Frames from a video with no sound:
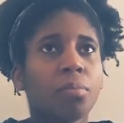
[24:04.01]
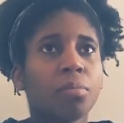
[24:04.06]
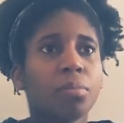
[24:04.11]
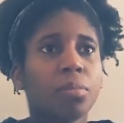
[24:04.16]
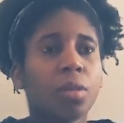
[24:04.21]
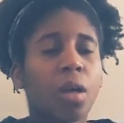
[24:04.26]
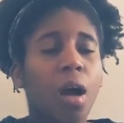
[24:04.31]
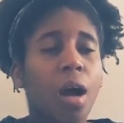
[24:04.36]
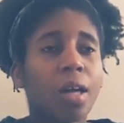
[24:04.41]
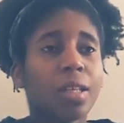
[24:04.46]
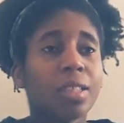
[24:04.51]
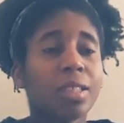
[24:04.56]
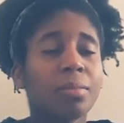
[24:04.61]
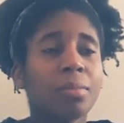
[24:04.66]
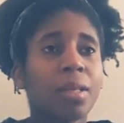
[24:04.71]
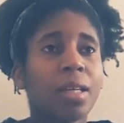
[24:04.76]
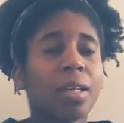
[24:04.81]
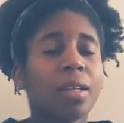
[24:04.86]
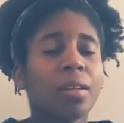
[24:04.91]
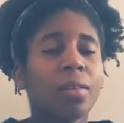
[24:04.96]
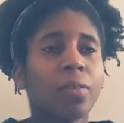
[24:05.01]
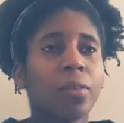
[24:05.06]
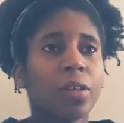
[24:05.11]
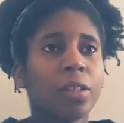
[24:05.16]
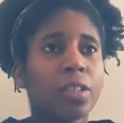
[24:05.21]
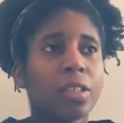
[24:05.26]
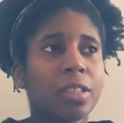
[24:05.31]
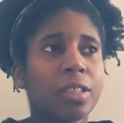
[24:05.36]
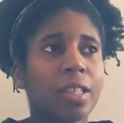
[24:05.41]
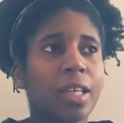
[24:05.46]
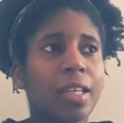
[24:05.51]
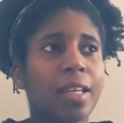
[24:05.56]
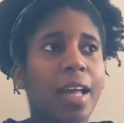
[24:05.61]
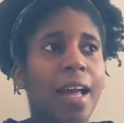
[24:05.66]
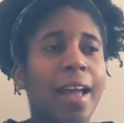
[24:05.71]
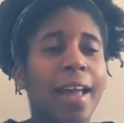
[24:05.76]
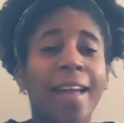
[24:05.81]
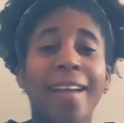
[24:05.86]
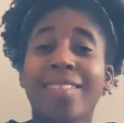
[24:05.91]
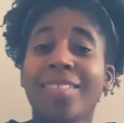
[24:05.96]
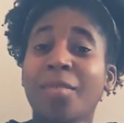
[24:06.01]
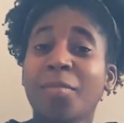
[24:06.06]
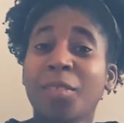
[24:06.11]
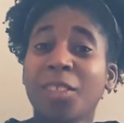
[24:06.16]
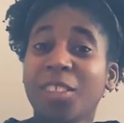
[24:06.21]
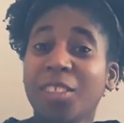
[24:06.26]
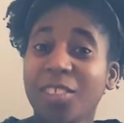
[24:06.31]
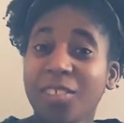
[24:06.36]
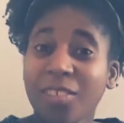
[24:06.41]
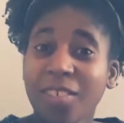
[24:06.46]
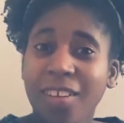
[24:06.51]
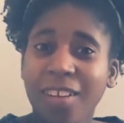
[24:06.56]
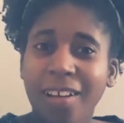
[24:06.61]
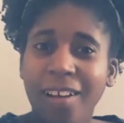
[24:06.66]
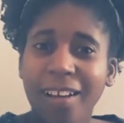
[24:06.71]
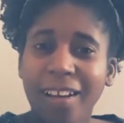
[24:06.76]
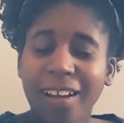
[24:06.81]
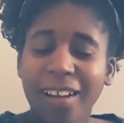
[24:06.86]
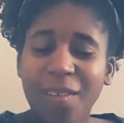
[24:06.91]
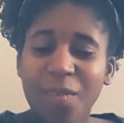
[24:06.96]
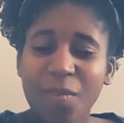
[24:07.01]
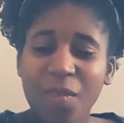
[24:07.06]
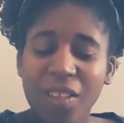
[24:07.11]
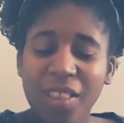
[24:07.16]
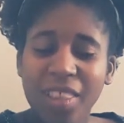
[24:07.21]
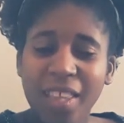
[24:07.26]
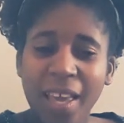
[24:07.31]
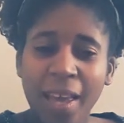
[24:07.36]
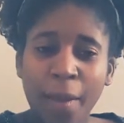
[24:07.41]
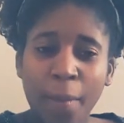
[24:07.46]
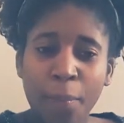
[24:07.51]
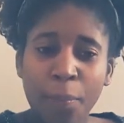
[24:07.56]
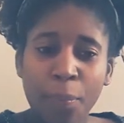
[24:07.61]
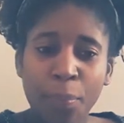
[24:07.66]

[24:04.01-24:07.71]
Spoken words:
talk to me, and the Lord just said I have to be strong with that.